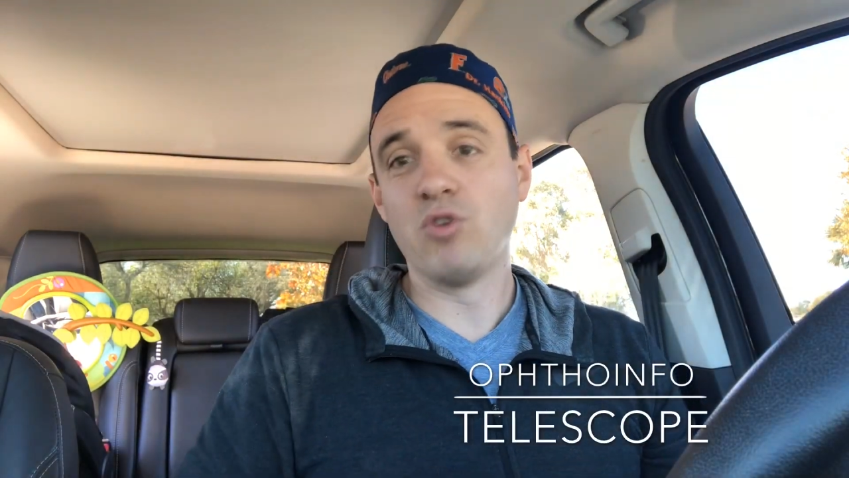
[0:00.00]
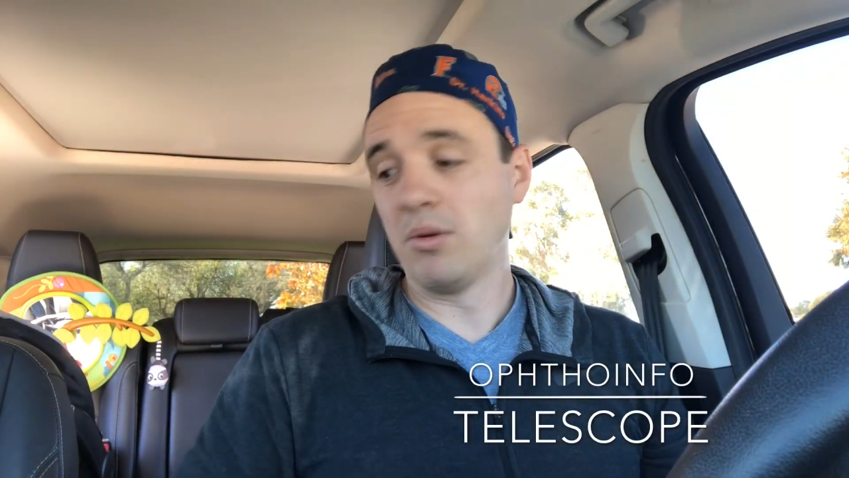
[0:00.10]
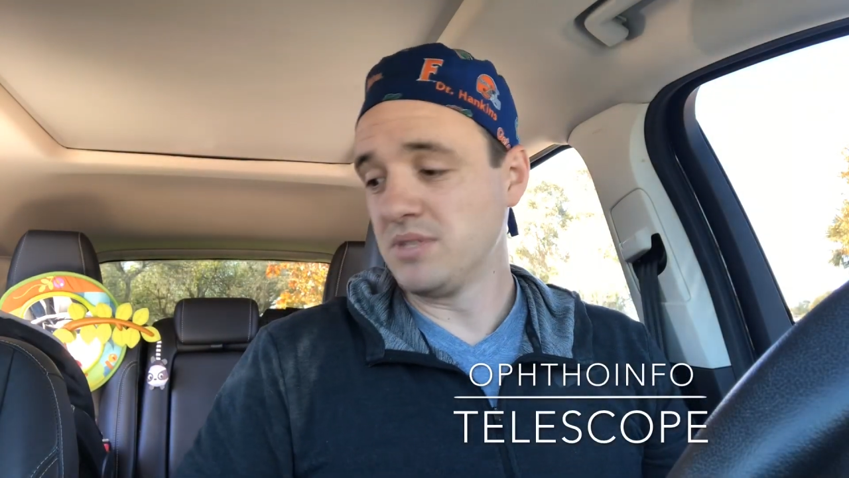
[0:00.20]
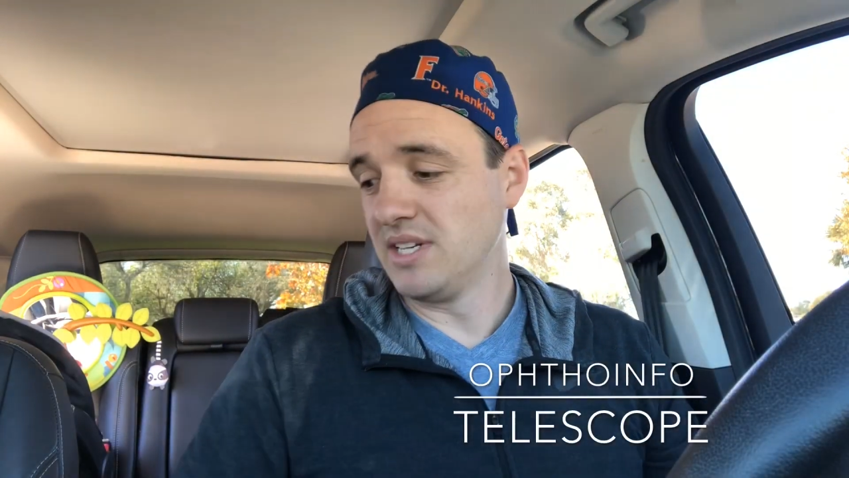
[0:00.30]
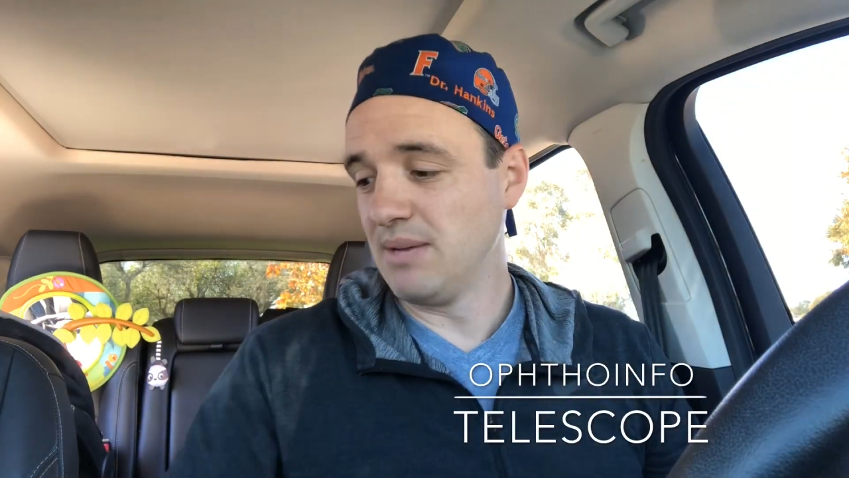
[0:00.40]

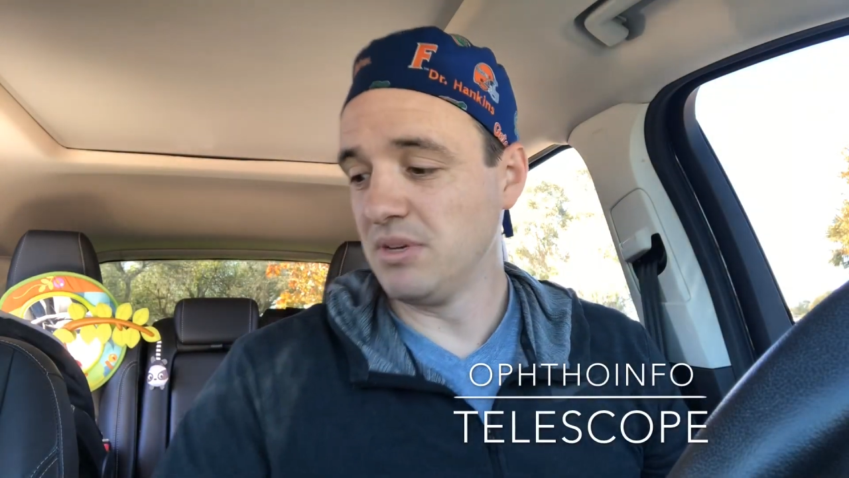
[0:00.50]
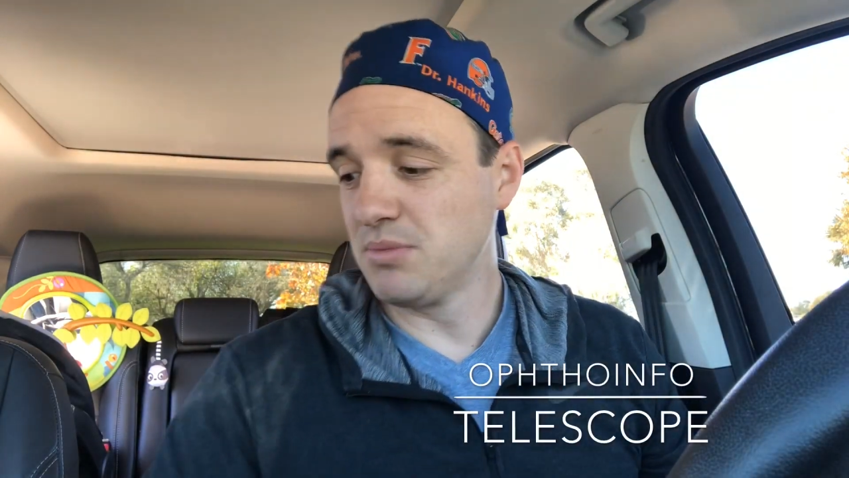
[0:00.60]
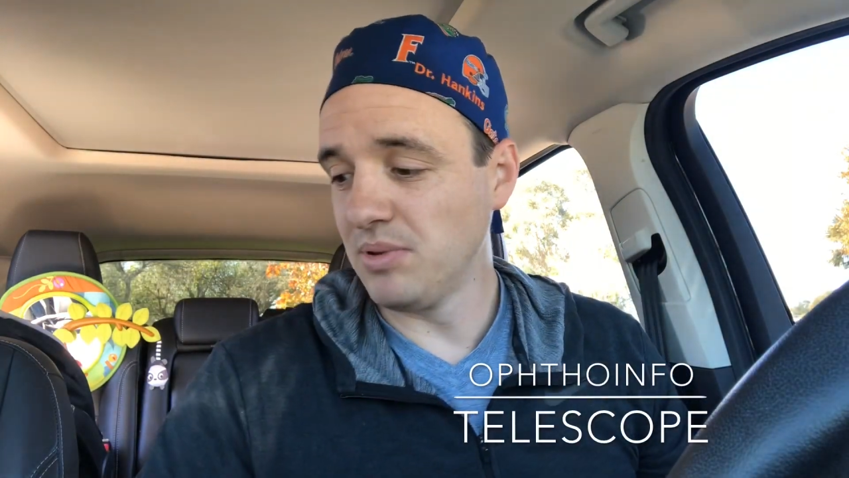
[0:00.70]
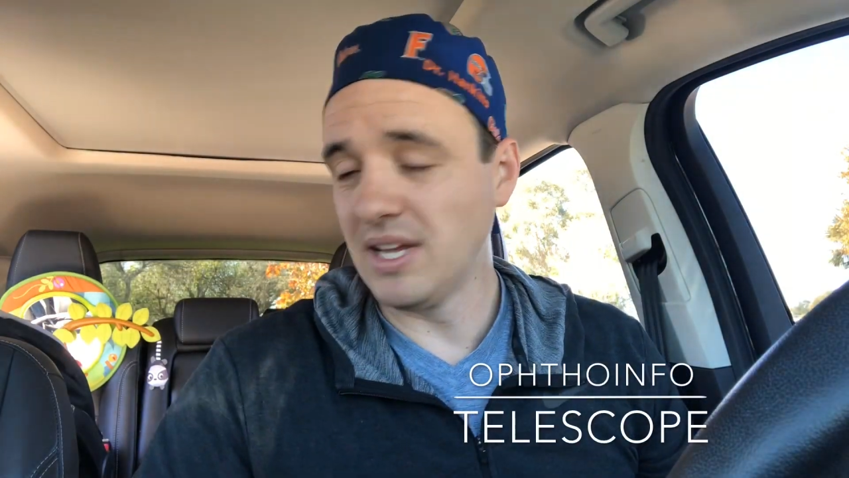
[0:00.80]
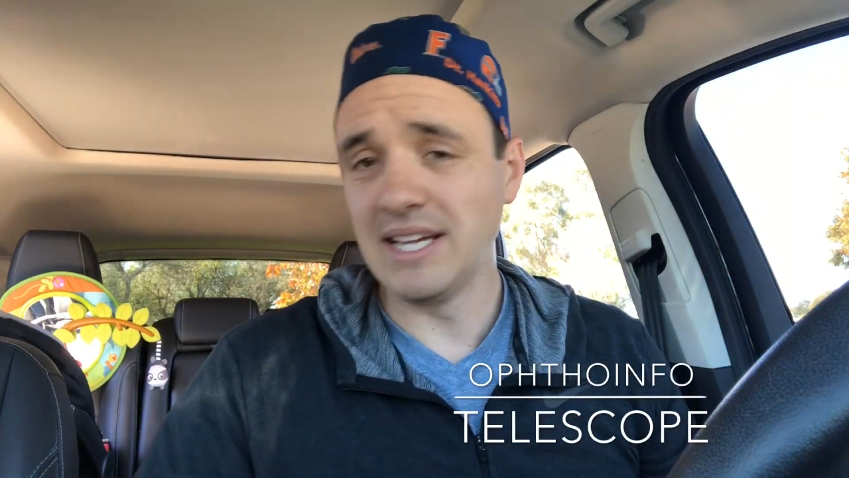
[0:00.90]
forms an
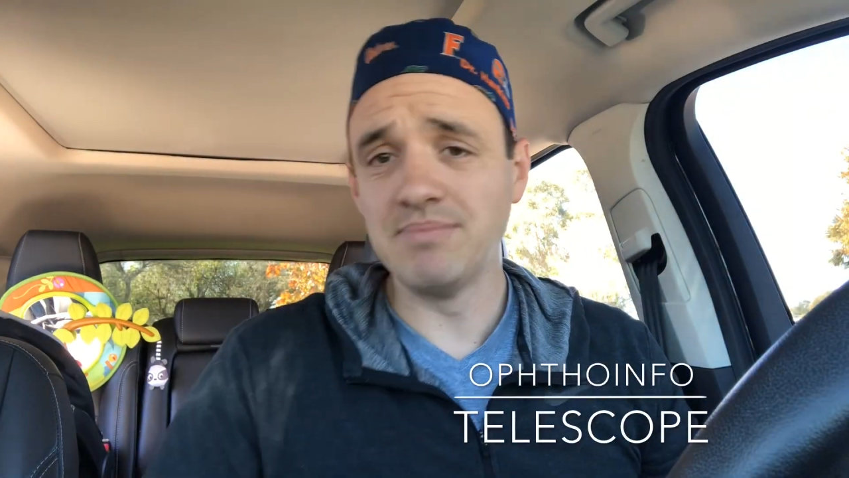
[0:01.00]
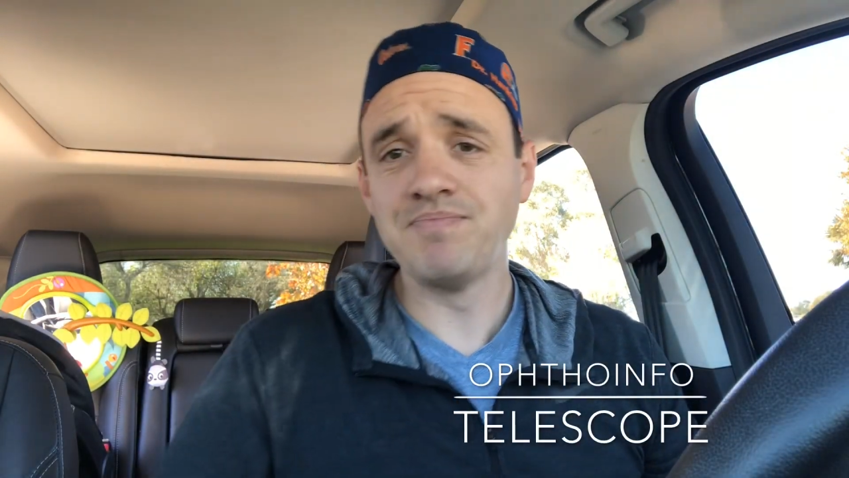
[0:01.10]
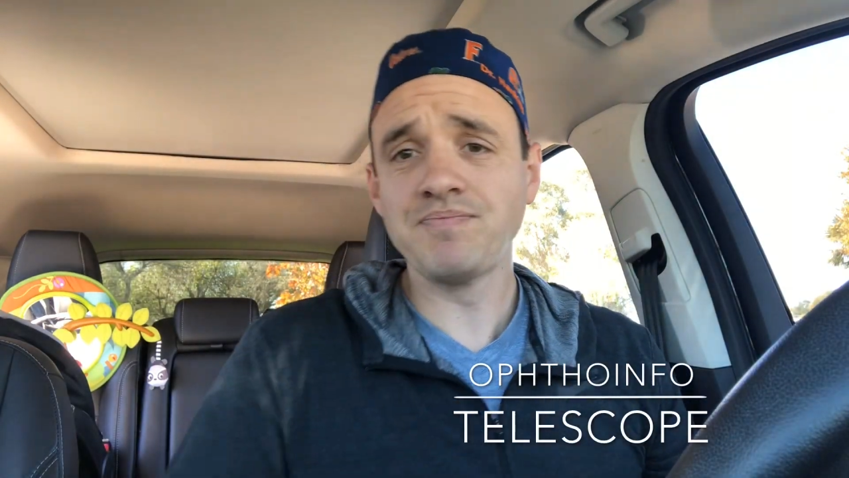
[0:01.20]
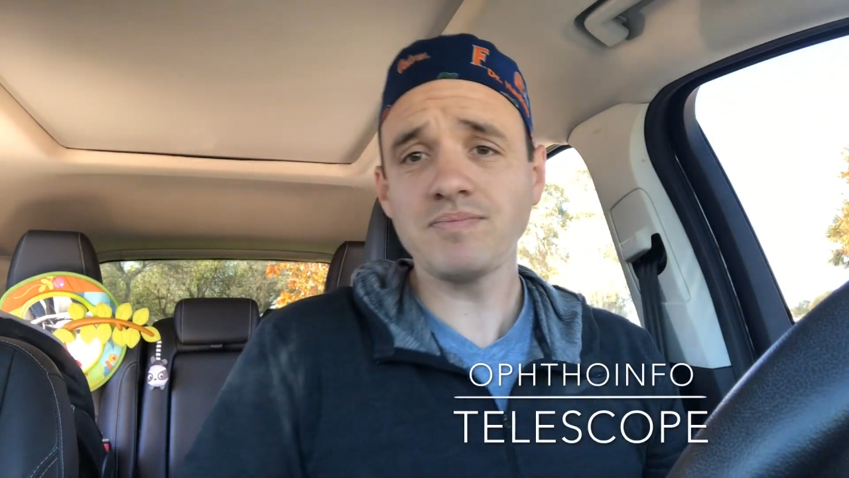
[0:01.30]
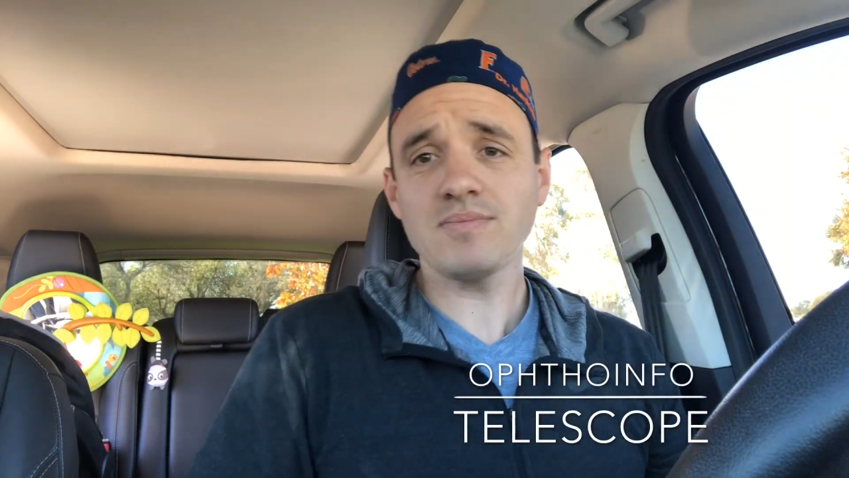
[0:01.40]
image plane,